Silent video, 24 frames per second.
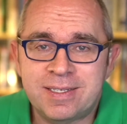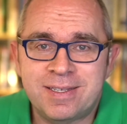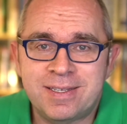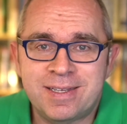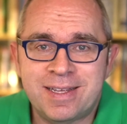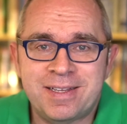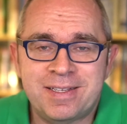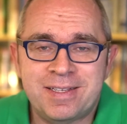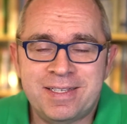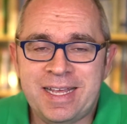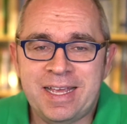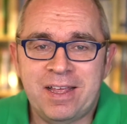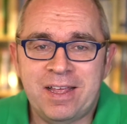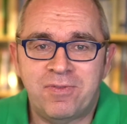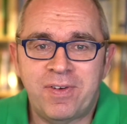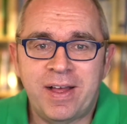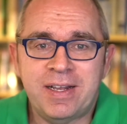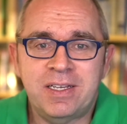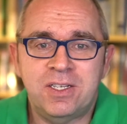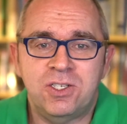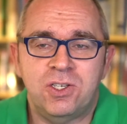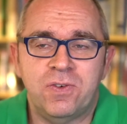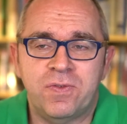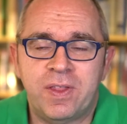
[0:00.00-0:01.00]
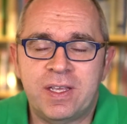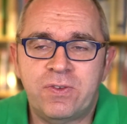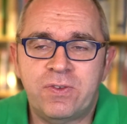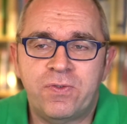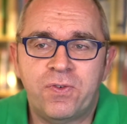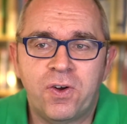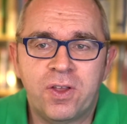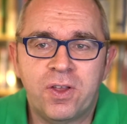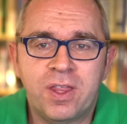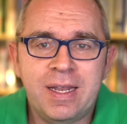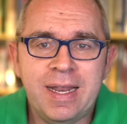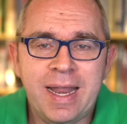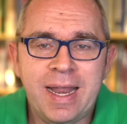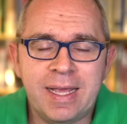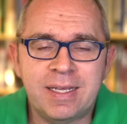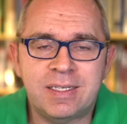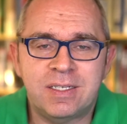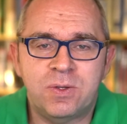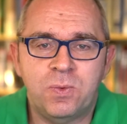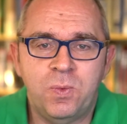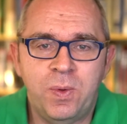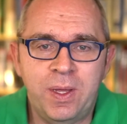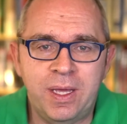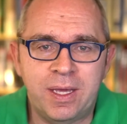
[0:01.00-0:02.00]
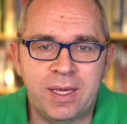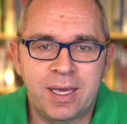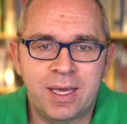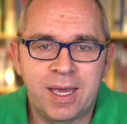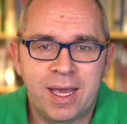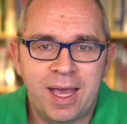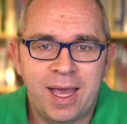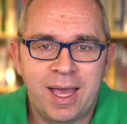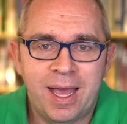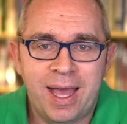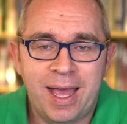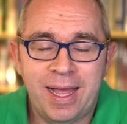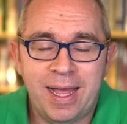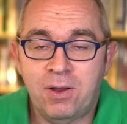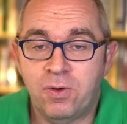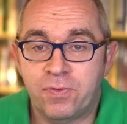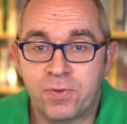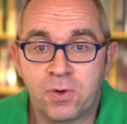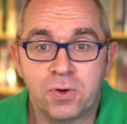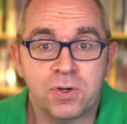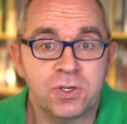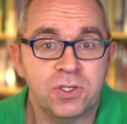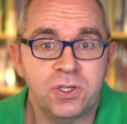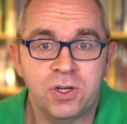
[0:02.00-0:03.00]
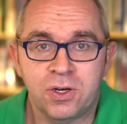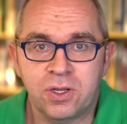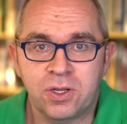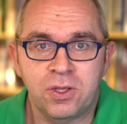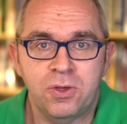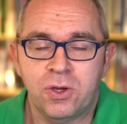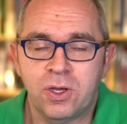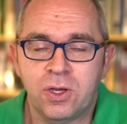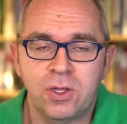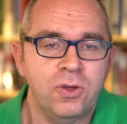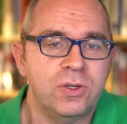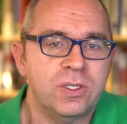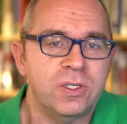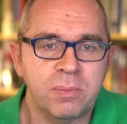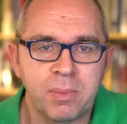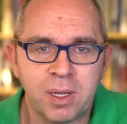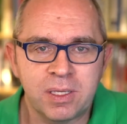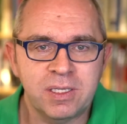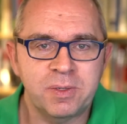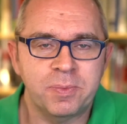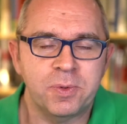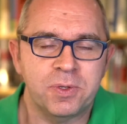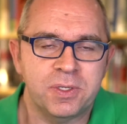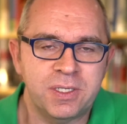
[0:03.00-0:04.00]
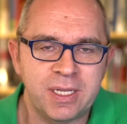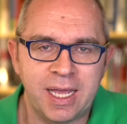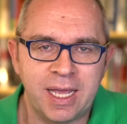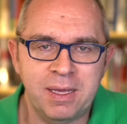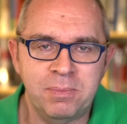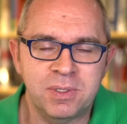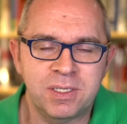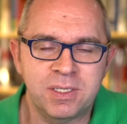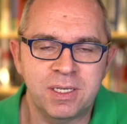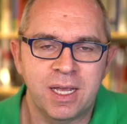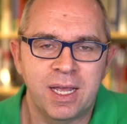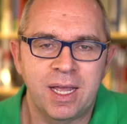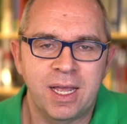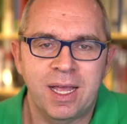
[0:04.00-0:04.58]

take advantage of this for the next week, and of course you can use it multiple times.